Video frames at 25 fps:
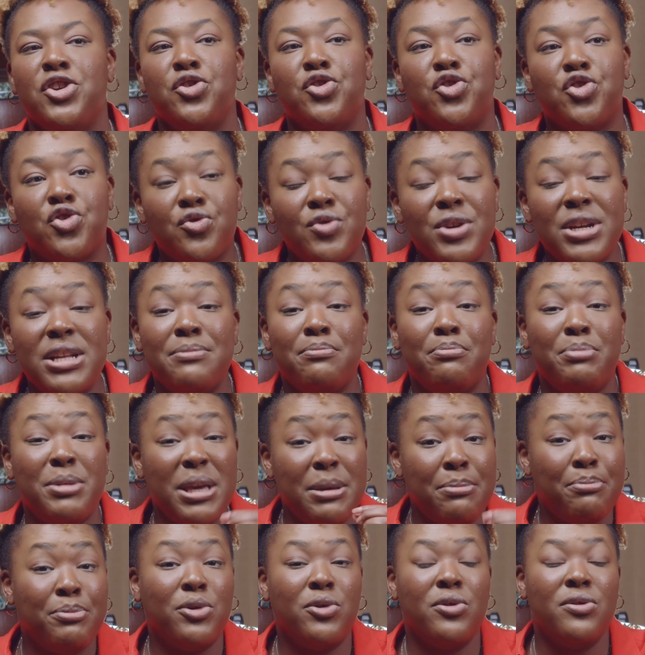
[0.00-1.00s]
you treat
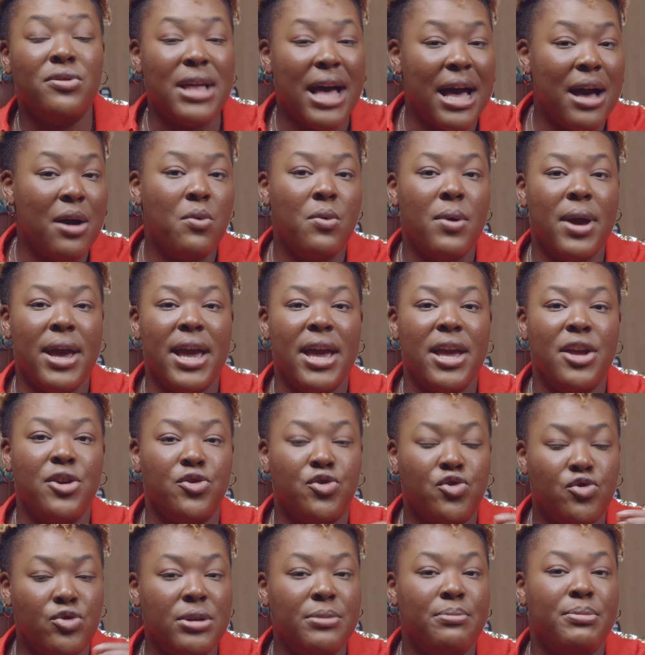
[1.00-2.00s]
people that way, you
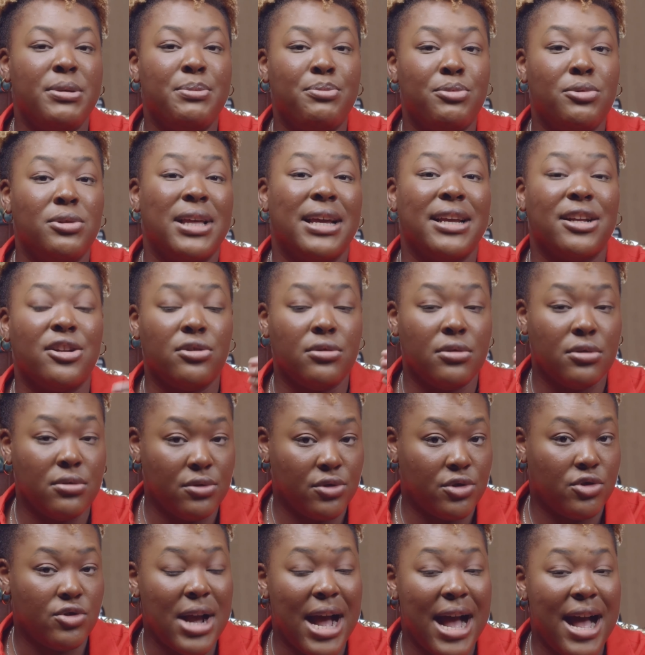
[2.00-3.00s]
treat people like
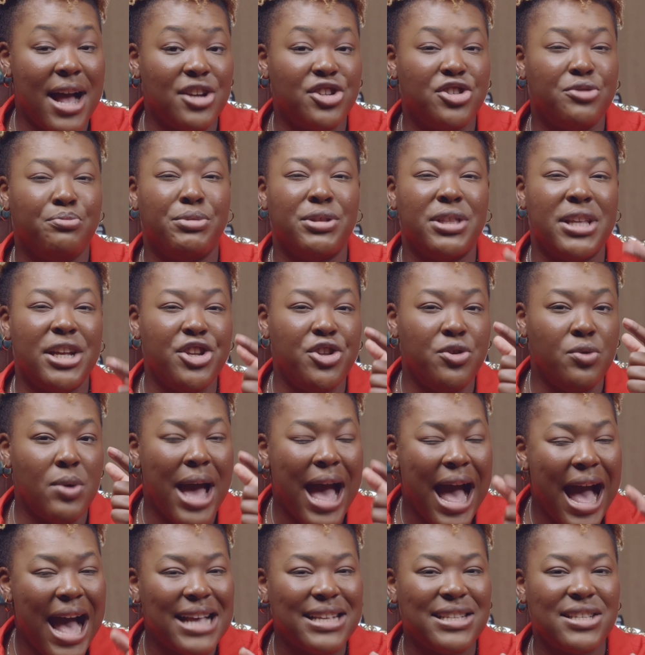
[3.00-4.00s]
trash, but then you
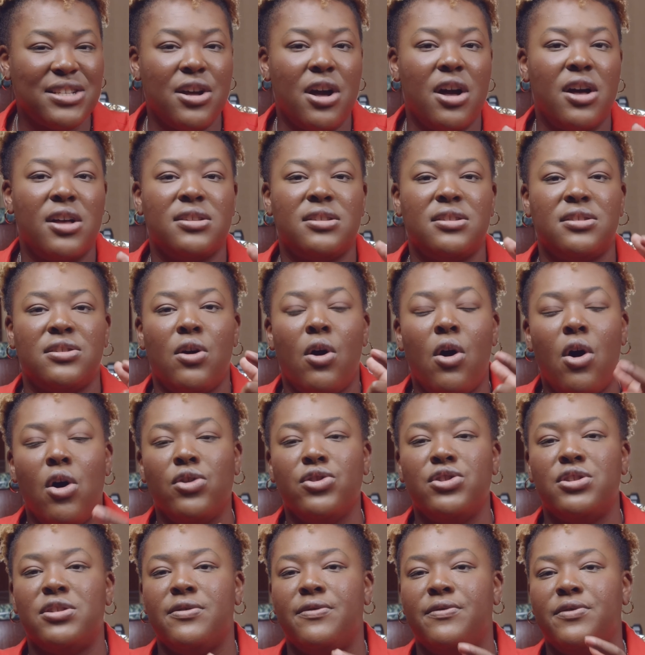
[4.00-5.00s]
ask us all
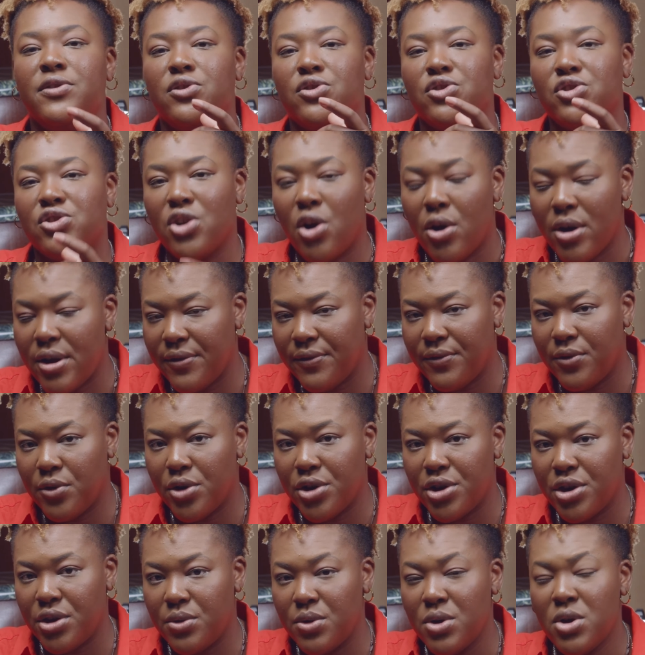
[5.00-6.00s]
to feel sorry for
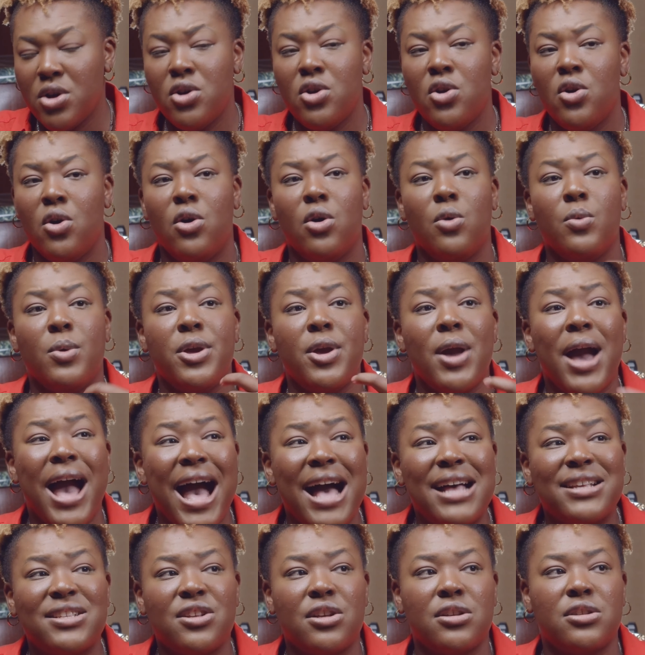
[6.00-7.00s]
you or you
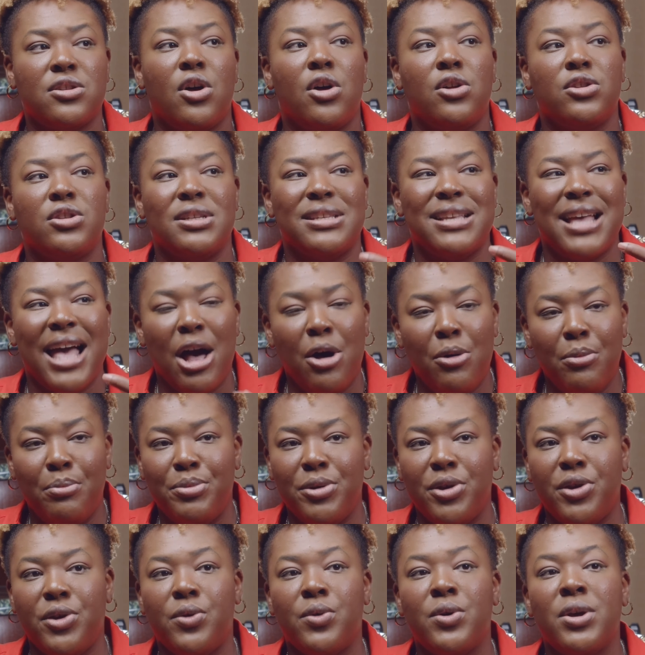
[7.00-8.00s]
ask us all to help
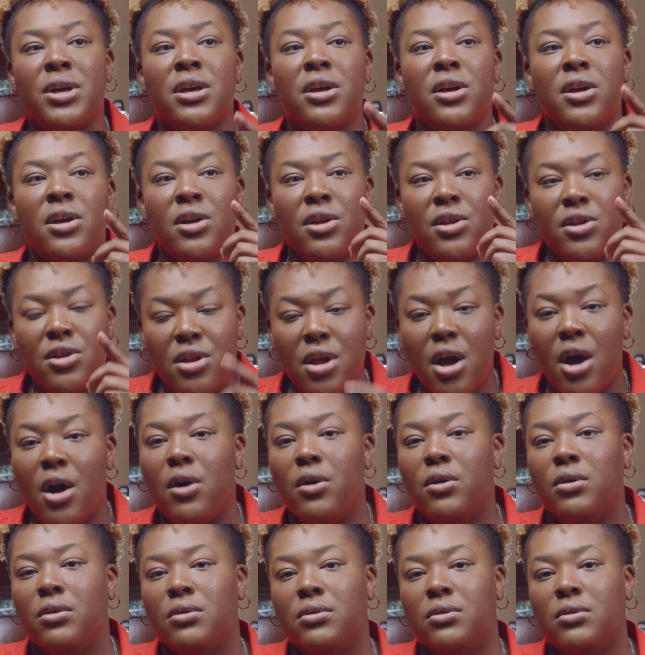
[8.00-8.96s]
you. No,